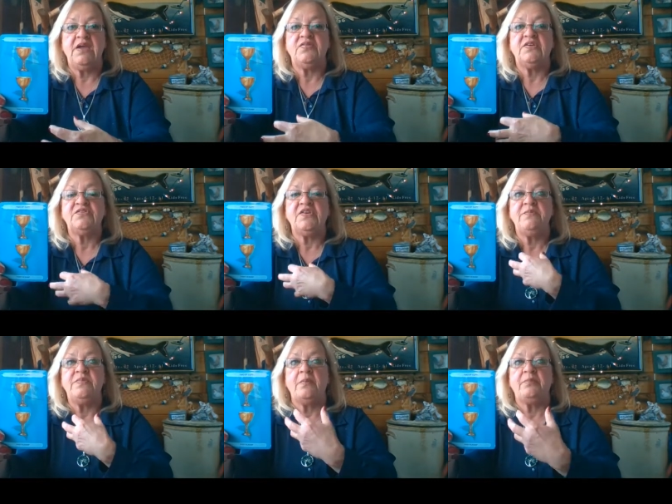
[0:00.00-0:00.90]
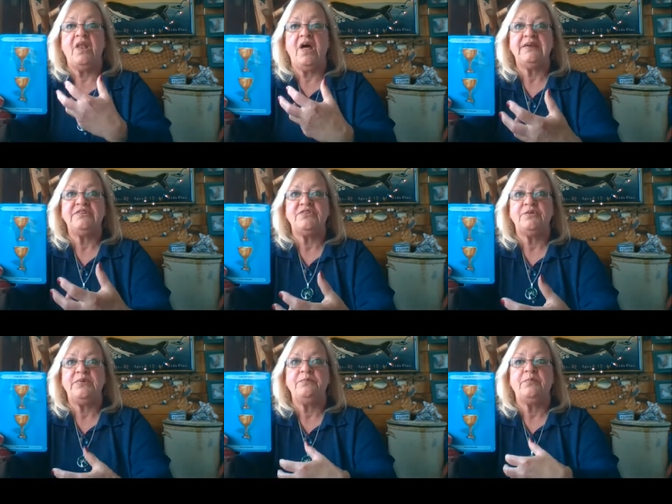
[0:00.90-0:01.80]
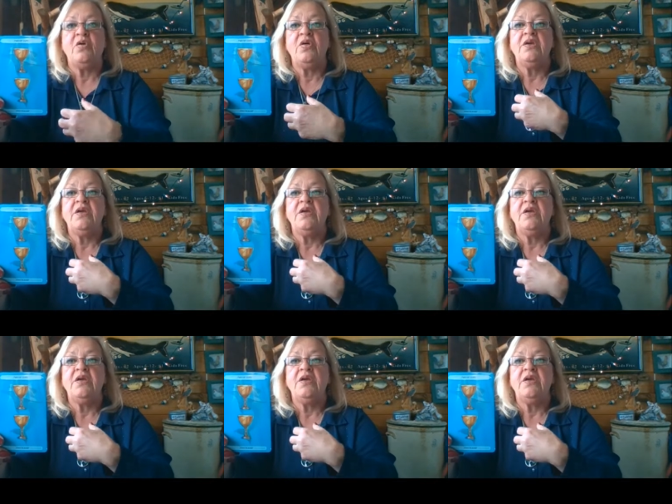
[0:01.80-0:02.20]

This can apply to people